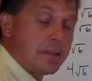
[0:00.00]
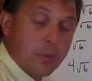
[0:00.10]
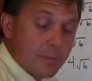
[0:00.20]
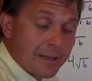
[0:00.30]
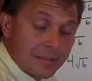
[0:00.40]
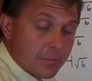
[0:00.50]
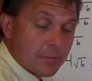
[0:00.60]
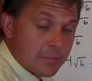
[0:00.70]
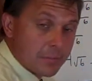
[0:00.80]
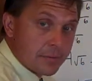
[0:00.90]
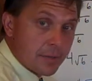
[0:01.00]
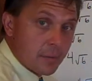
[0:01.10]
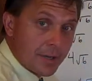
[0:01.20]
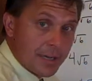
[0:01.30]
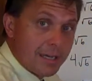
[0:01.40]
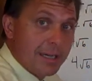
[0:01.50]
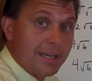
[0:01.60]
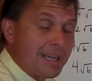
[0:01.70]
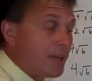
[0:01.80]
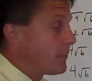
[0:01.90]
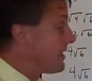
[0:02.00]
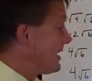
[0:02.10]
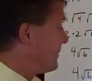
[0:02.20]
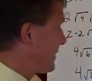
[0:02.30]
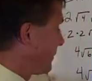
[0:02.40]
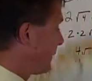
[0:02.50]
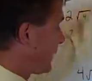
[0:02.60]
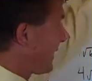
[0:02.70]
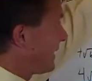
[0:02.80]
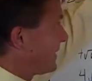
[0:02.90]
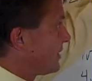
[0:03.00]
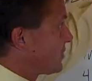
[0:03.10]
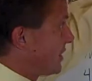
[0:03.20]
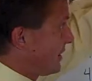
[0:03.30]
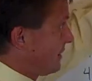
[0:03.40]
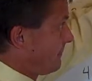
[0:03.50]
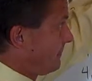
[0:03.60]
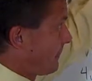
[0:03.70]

No like terms, okay? Again, we keep simplifying and checking.